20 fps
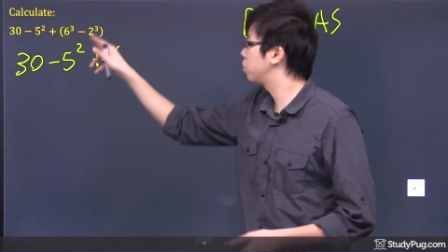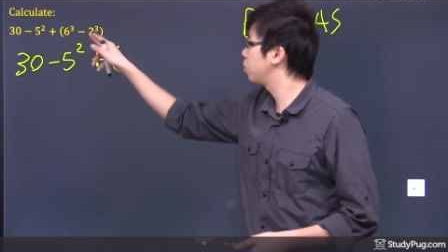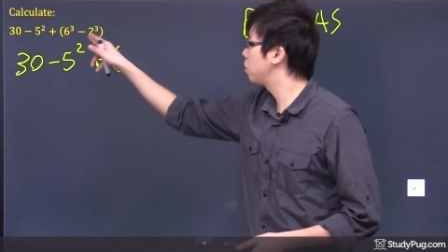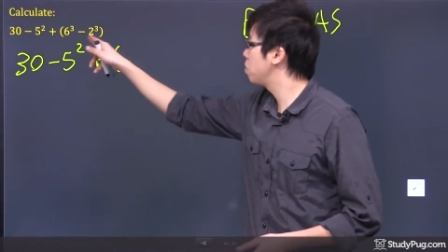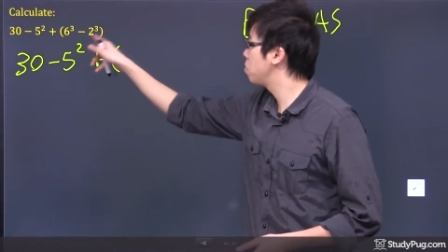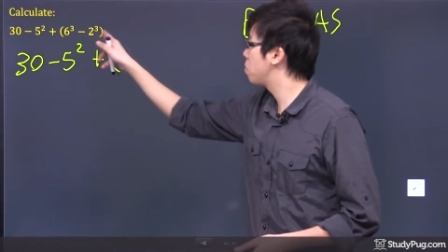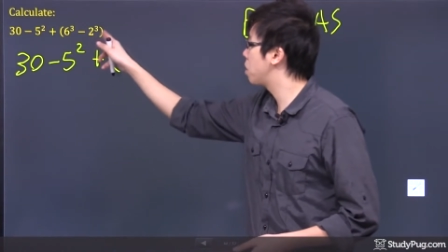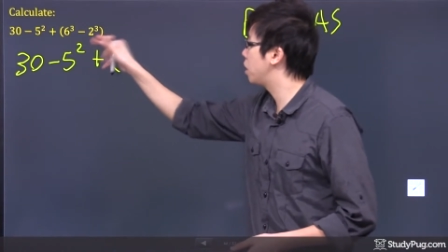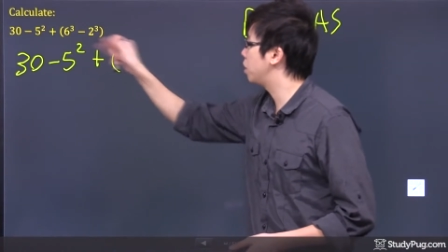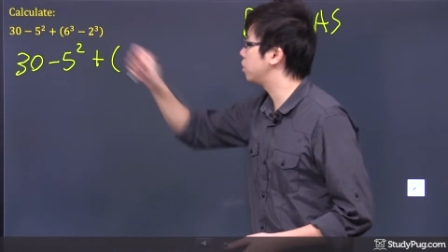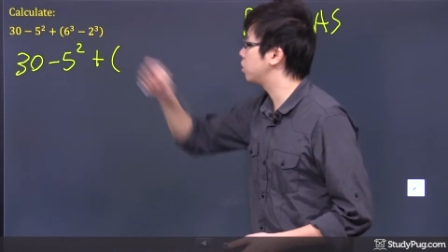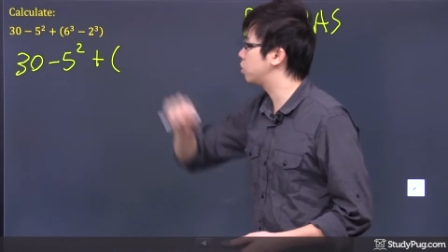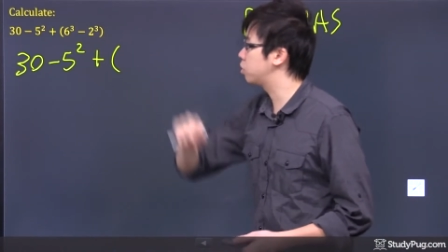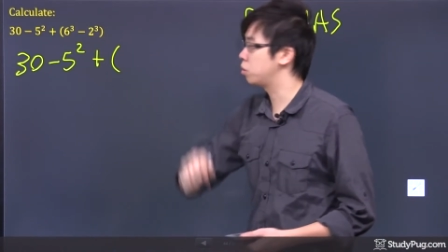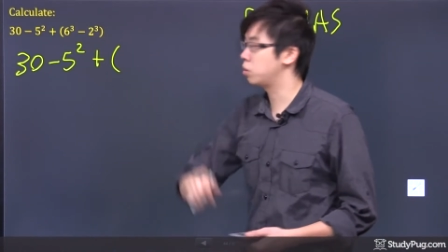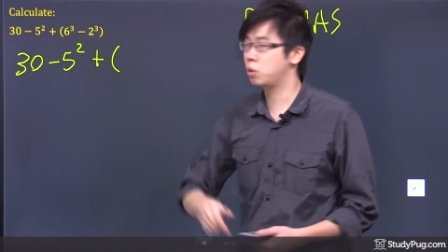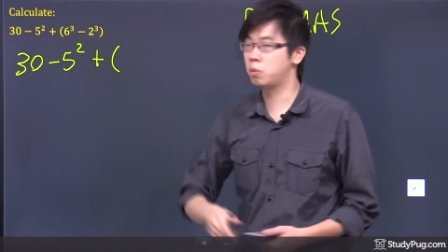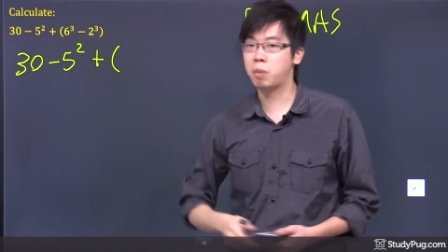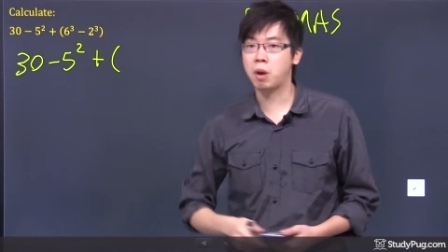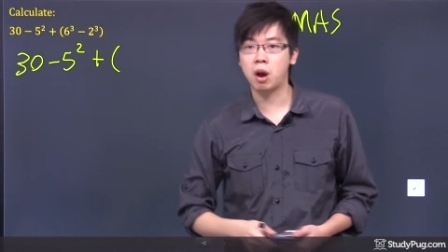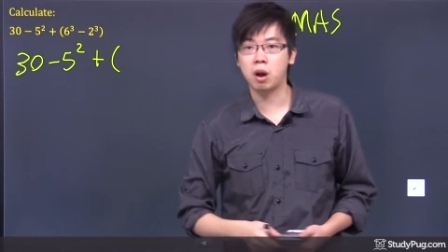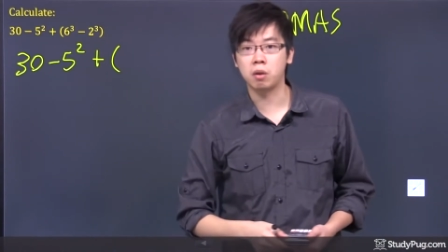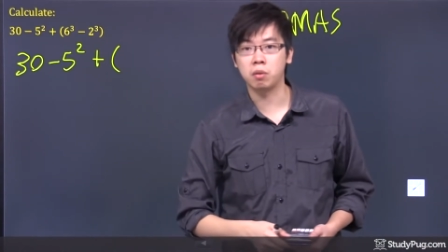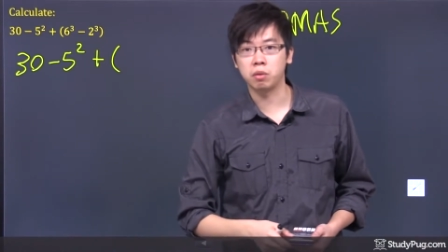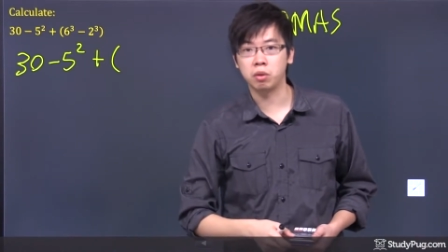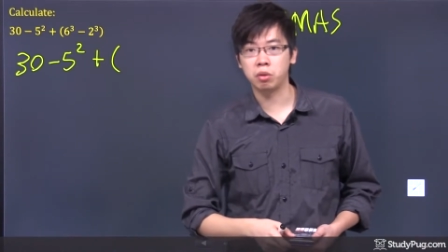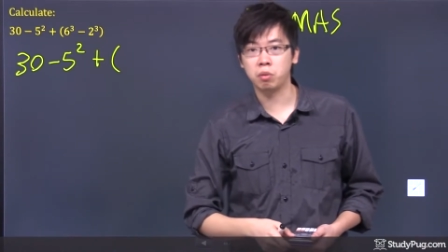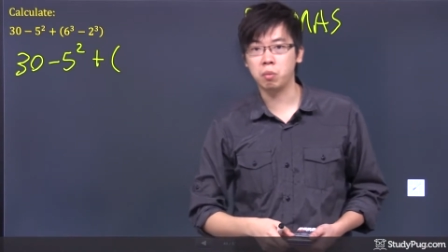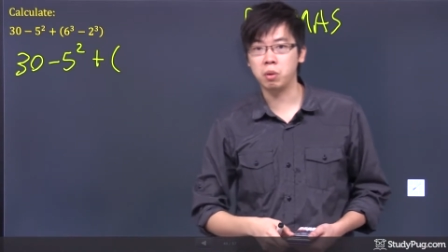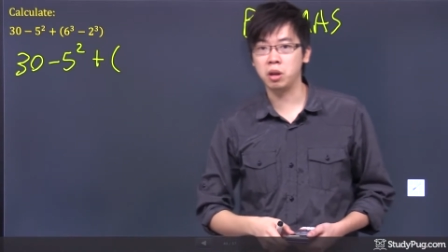3 minus 2 to the
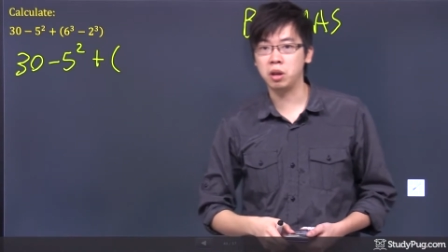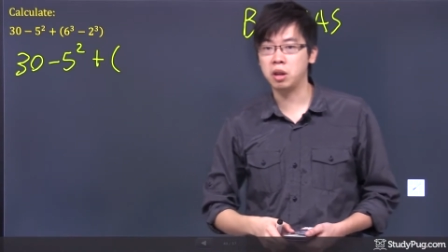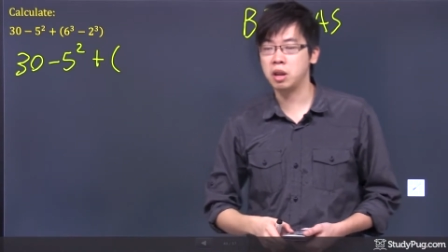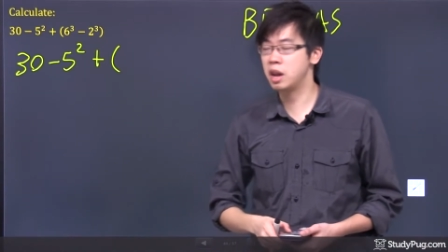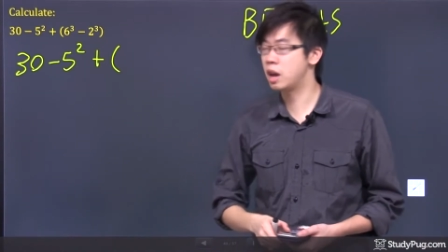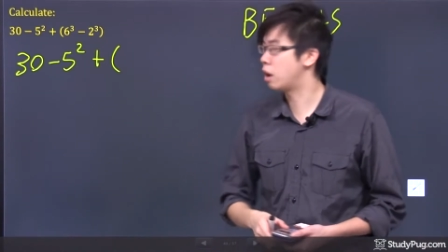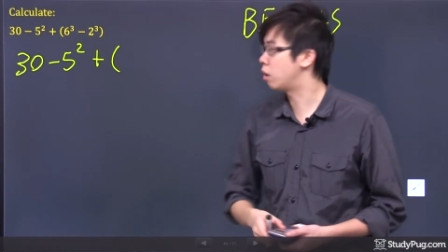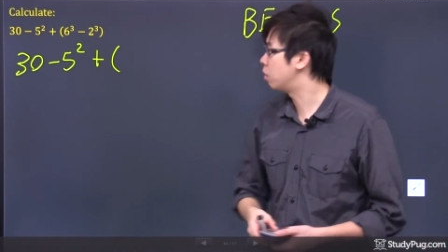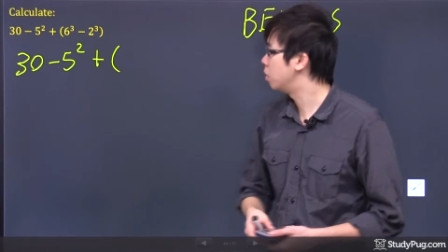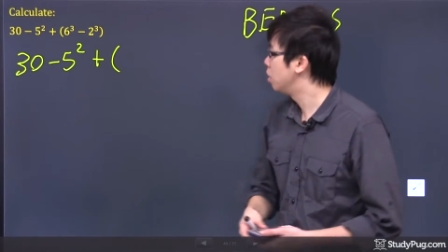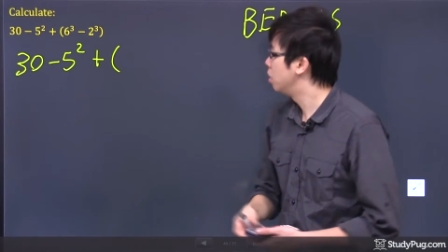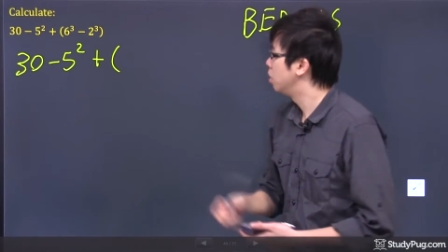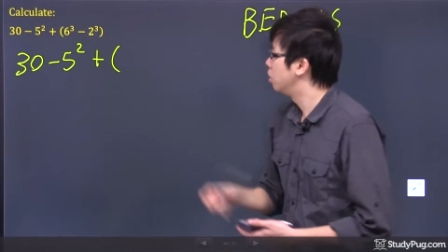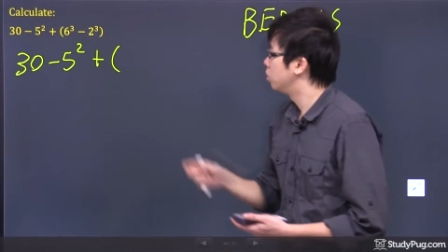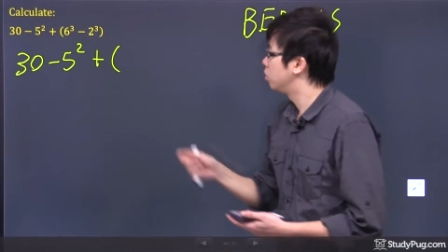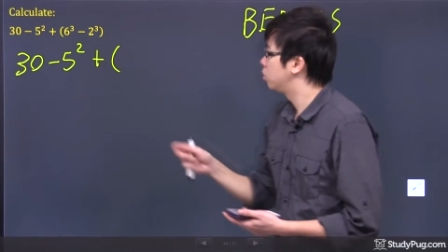power 3. Now,